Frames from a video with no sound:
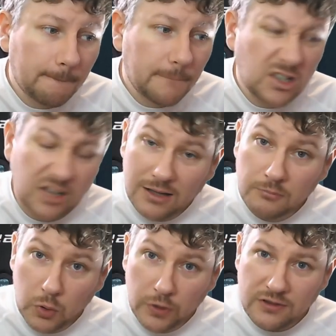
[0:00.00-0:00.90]

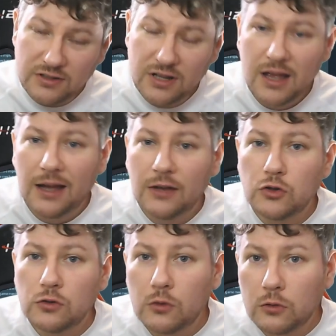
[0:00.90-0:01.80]
talent points, and
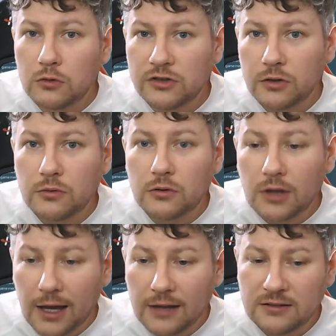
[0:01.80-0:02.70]
you also
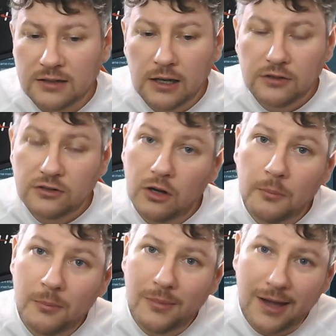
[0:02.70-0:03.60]
get
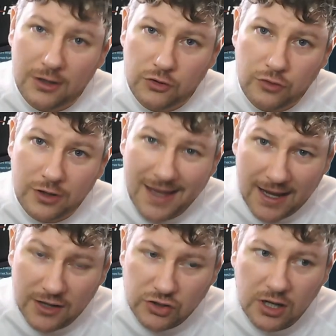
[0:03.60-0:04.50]
some extra
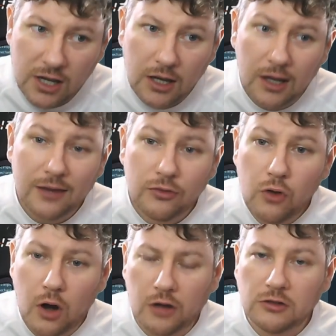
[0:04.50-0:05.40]
cash.
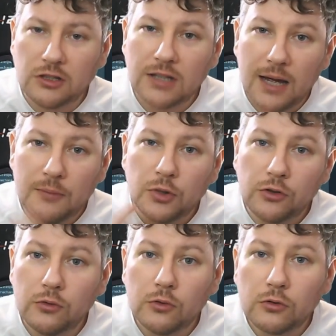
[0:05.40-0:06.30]
Not only that, but
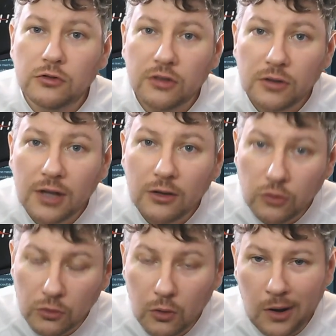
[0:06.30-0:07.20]
you also get
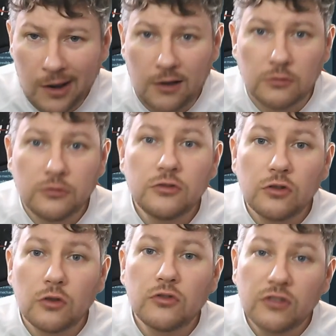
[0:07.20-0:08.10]
taught how to
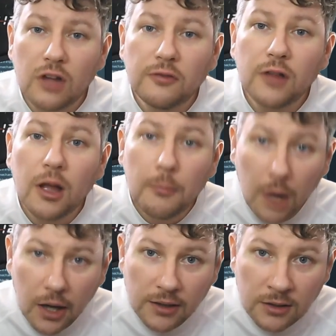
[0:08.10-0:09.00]
do stuff like
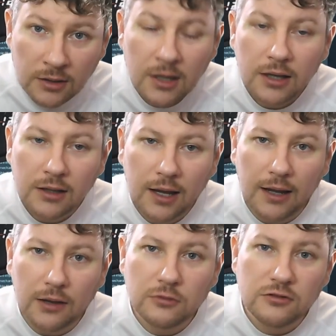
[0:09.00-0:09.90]
mining and
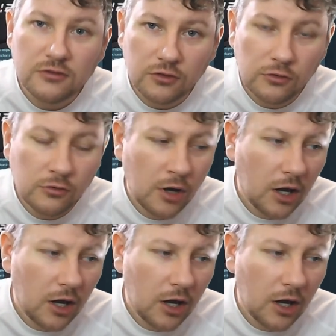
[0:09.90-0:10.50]
how to do